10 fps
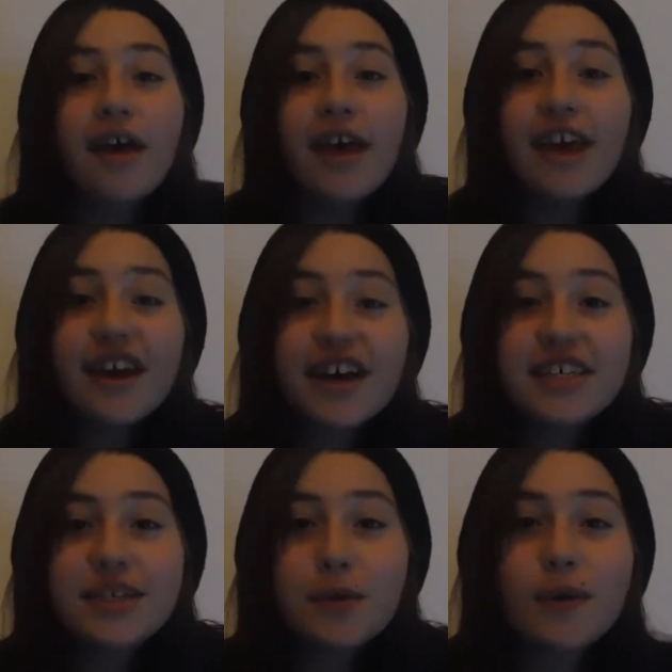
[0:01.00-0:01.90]
Hey
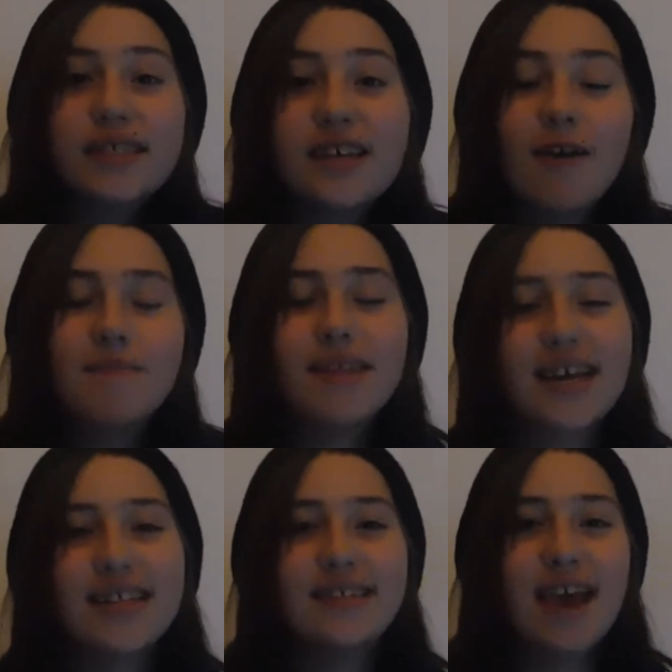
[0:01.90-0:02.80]
guys, what's up?
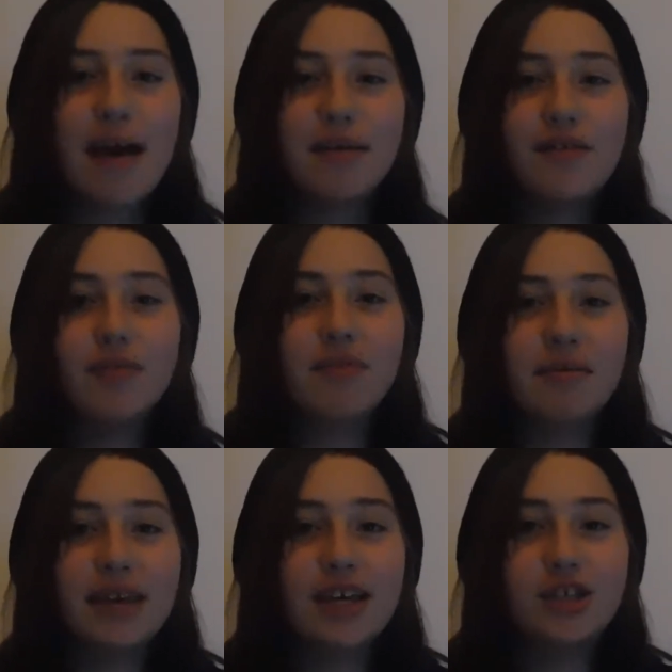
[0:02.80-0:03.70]
It's Gabby from
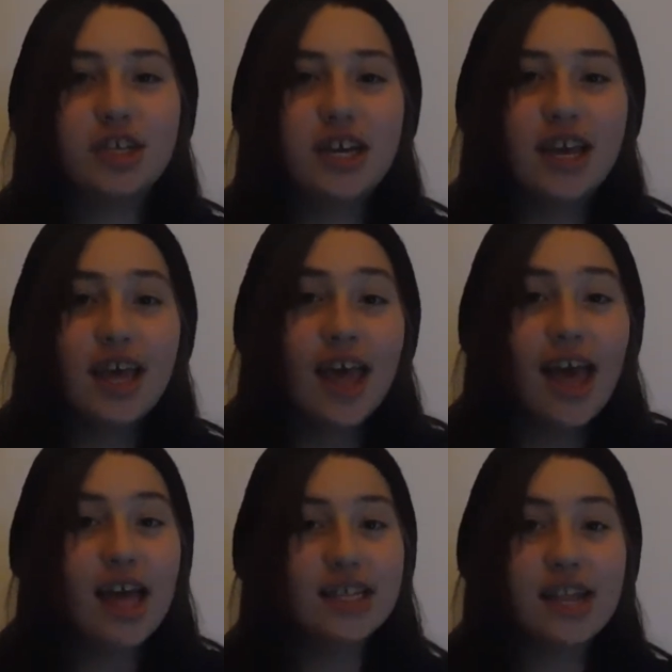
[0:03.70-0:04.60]
M.K.G.
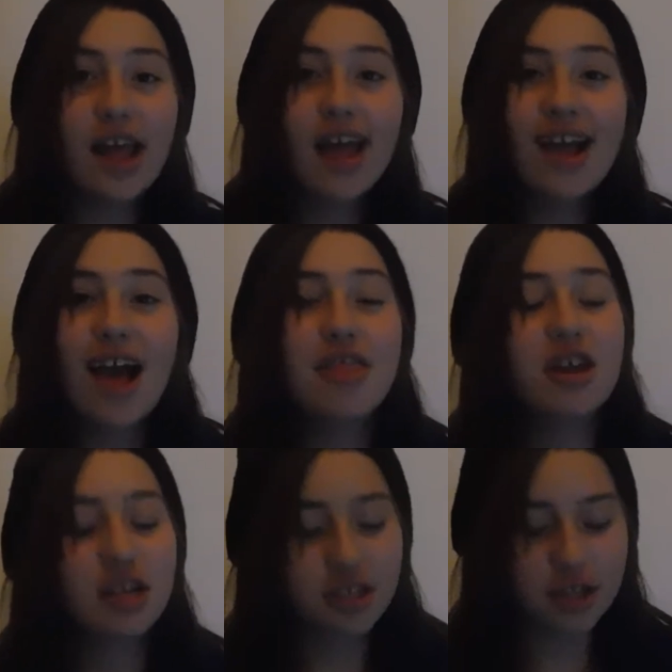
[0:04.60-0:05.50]
and today I thought
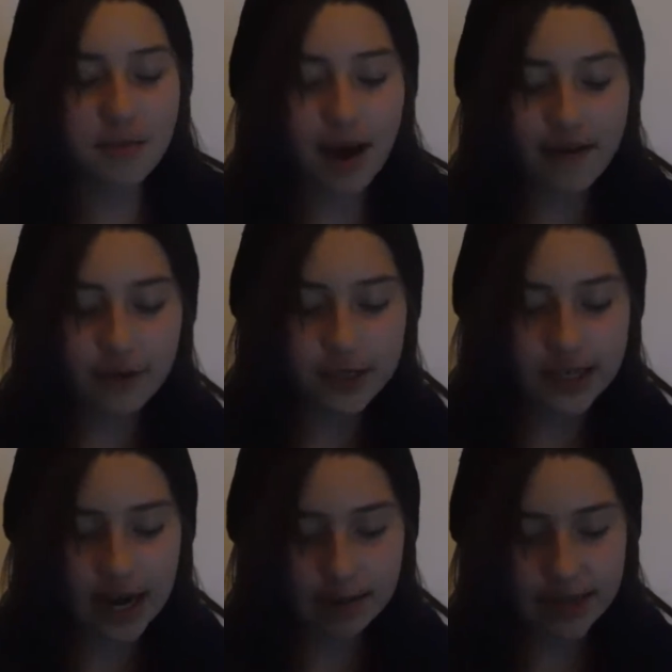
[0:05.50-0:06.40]
I'd do the My First
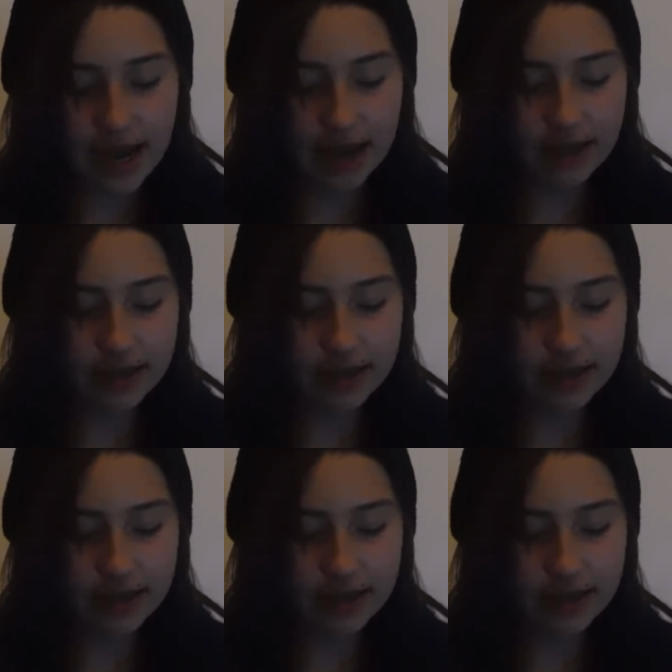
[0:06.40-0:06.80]
Time tag.